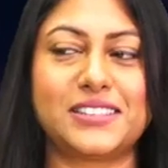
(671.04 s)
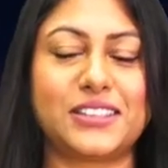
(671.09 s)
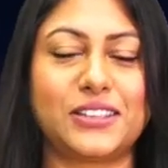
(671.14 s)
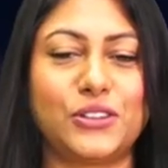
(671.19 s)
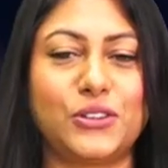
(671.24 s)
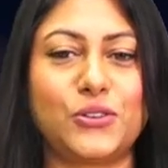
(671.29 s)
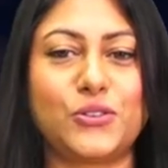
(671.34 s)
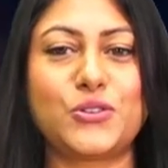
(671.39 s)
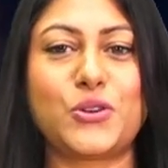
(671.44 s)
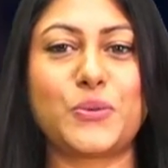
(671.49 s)
you
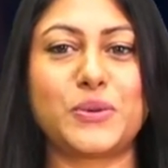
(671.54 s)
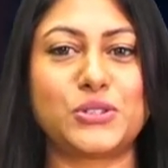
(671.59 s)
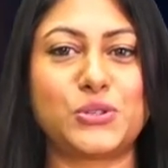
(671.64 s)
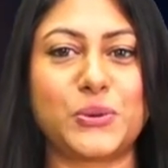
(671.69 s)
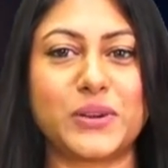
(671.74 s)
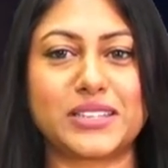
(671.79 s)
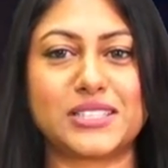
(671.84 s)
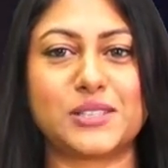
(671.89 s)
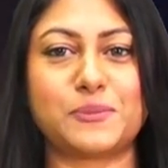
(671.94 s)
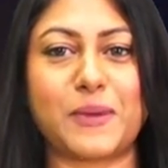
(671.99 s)
don't know what to
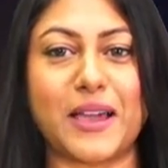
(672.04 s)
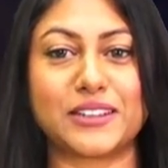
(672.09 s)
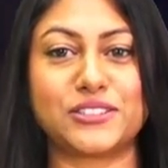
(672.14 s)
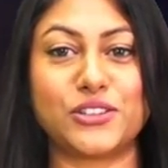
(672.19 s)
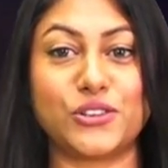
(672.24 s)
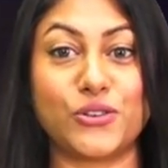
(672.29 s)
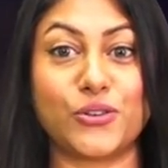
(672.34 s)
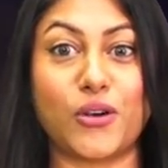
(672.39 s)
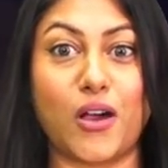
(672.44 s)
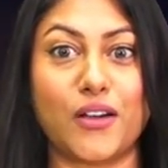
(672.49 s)
expect and
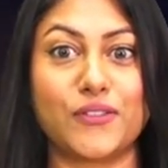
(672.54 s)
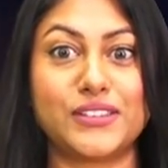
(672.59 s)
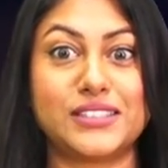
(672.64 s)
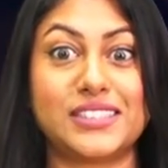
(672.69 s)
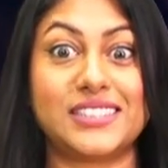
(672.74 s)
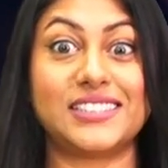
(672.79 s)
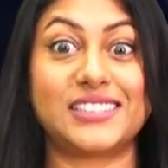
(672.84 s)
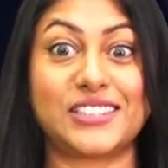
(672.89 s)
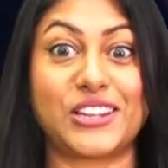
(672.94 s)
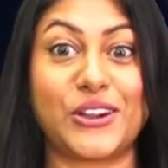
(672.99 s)
you're obviously
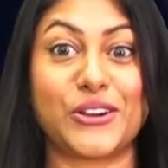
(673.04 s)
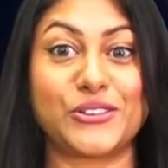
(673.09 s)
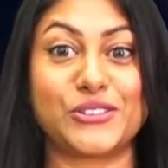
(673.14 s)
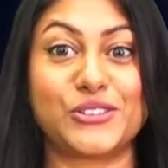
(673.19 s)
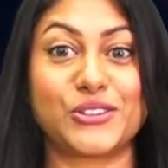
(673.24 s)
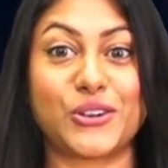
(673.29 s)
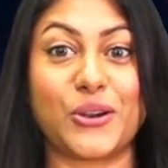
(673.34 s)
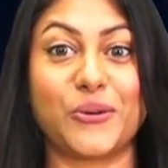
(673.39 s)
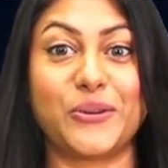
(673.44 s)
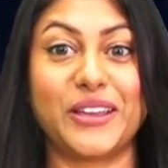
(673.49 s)
scared to
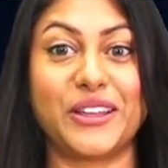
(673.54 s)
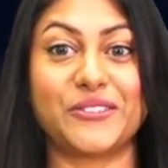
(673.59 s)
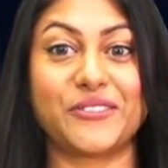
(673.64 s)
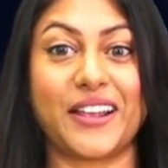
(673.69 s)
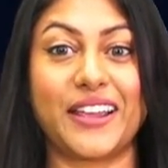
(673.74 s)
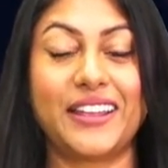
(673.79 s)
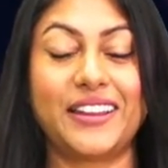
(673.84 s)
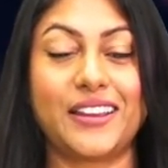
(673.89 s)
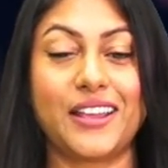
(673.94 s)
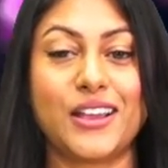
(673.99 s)
go in,
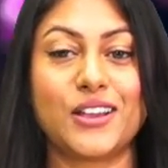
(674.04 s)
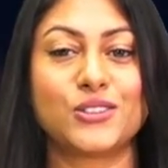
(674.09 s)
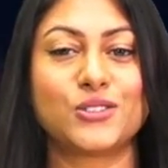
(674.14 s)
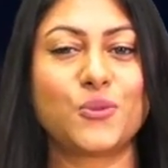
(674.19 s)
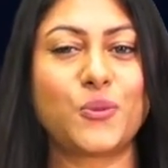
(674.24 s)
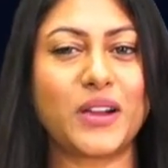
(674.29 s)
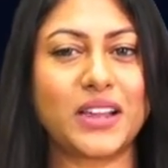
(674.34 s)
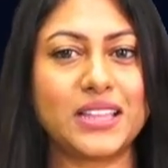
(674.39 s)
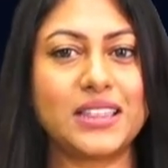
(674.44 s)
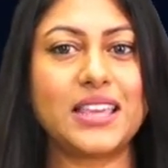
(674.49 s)
right? So,
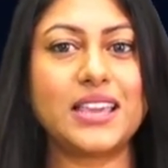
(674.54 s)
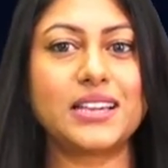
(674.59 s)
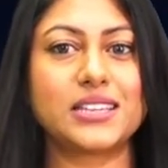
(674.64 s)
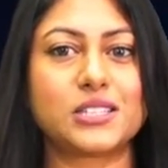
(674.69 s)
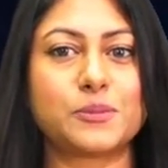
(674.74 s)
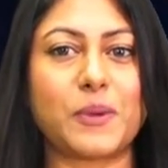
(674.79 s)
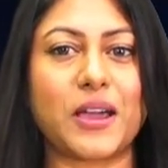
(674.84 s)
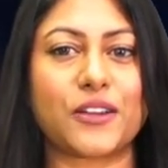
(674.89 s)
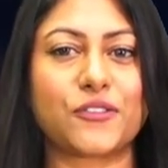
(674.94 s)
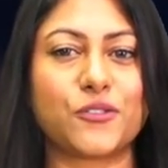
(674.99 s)
what can right. they
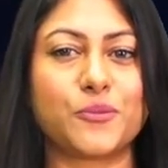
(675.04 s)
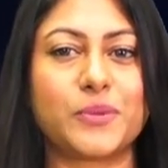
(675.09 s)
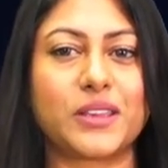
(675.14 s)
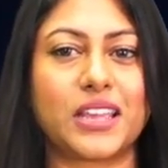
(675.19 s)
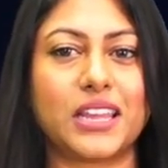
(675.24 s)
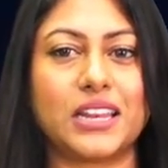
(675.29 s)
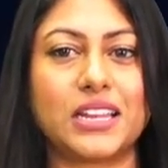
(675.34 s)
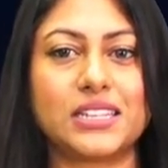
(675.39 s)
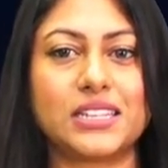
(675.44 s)
expect from beginning